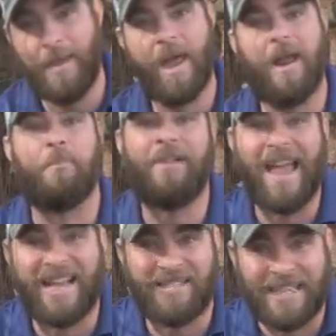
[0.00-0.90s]
made out of
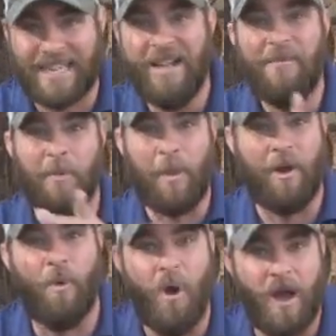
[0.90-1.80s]
plastic. We
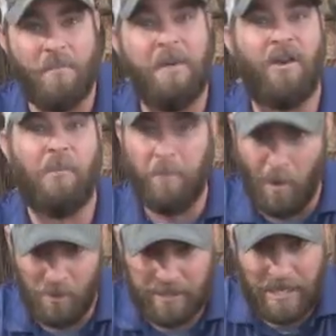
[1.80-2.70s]
don't want metal
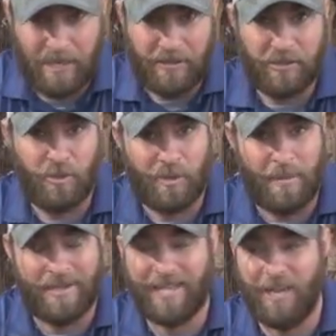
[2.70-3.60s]
bowls here at the zoo, and
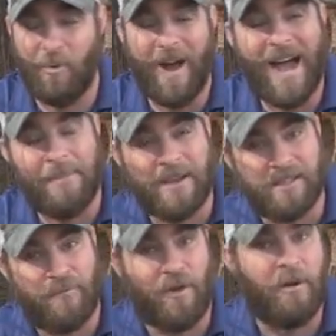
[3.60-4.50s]
let me tell you why.
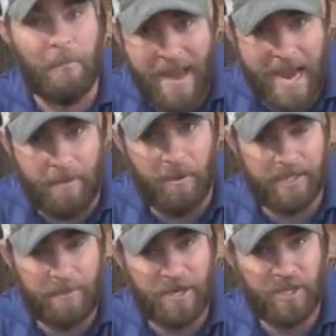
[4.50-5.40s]
Because if you're a mammal
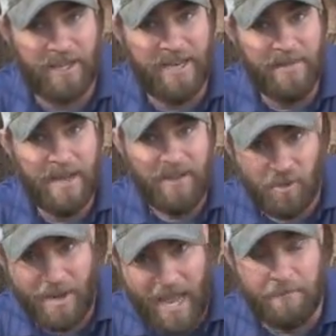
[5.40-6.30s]
especially,
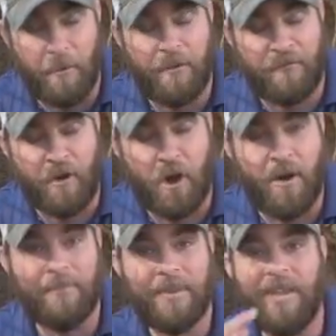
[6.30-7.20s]
so an animal with
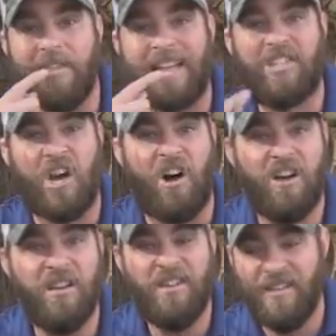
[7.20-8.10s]
fur, that
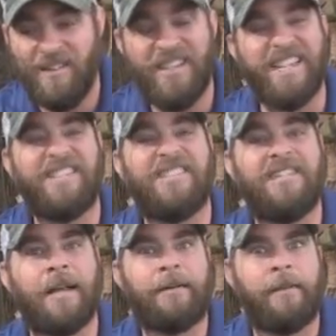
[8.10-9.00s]
tongue can
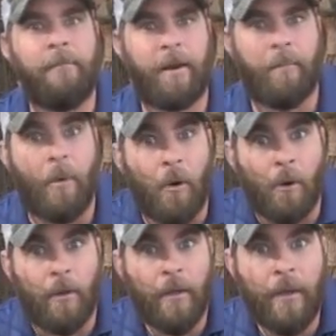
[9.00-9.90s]
stick to the metal
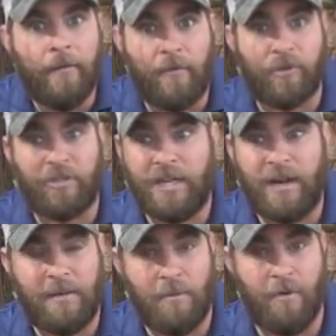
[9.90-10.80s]
bowl. You ever seen
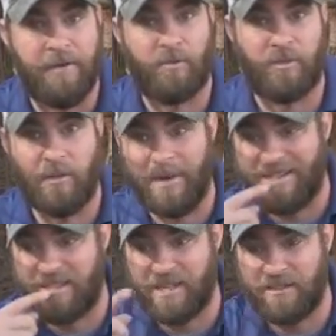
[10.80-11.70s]
any movies where somebody
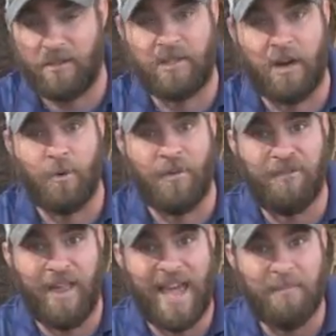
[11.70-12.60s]
sticks their tongue to a
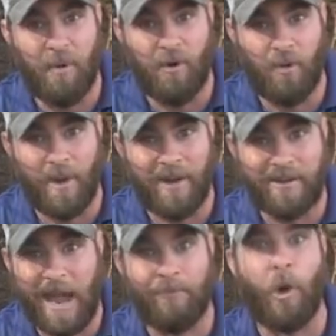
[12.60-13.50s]
flagpole in the
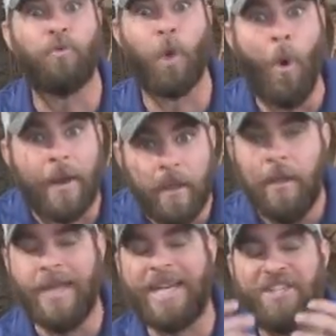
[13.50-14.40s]
wintertime? Don't do it!
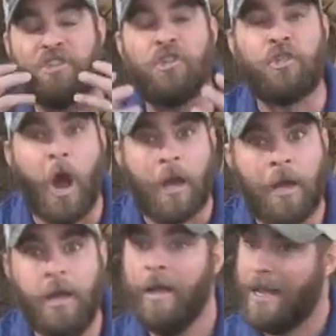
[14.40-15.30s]
It gets
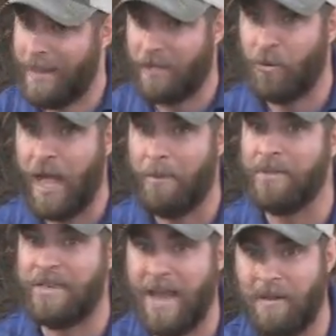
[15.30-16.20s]
stuck. And that's what
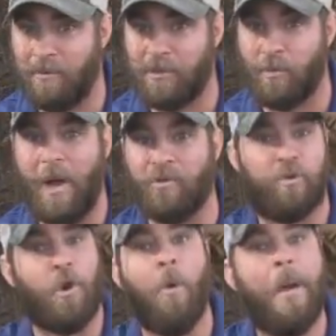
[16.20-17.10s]
happens to animals as well.
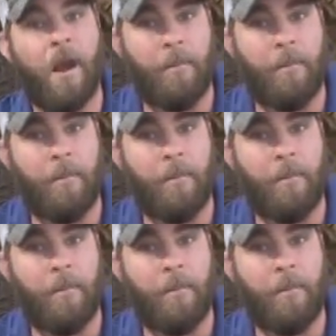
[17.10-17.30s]
So no metal